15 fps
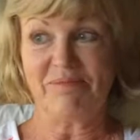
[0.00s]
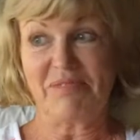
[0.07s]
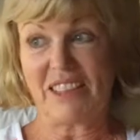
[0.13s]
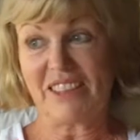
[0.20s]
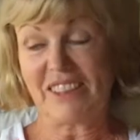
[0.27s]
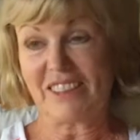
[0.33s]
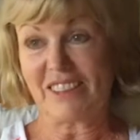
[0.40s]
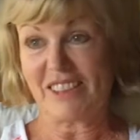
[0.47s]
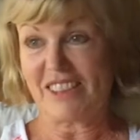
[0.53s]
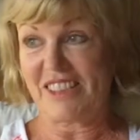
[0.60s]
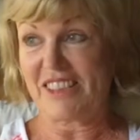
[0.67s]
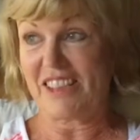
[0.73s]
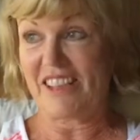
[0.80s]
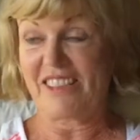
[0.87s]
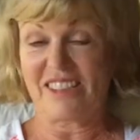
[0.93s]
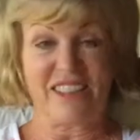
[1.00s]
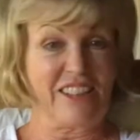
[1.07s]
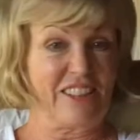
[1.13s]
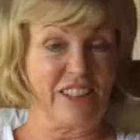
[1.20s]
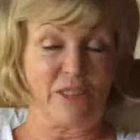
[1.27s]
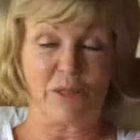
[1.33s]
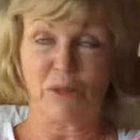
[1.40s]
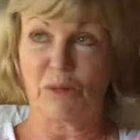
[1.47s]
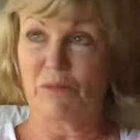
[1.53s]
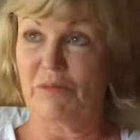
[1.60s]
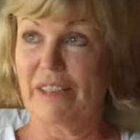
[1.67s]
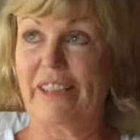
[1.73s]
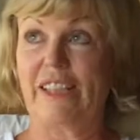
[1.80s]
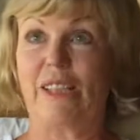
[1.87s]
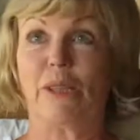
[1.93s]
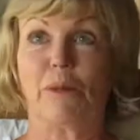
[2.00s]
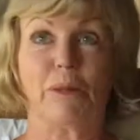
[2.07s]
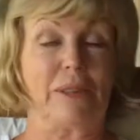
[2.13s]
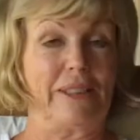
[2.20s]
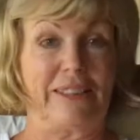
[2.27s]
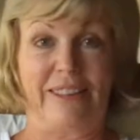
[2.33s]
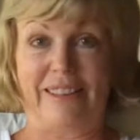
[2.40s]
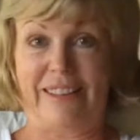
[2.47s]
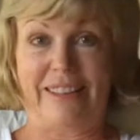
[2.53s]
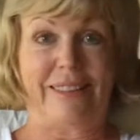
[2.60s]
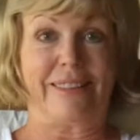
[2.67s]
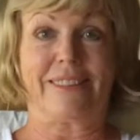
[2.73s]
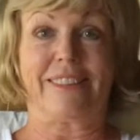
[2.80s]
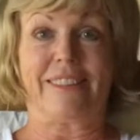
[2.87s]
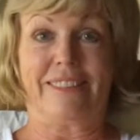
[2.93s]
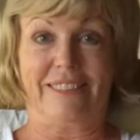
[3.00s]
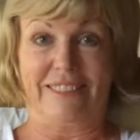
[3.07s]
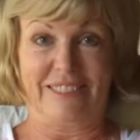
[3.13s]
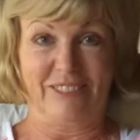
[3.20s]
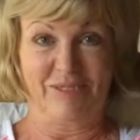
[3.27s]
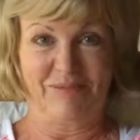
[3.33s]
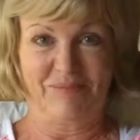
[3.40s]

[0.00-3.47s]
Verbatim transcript: Nothing stands out. They're all equally excellent. Mm.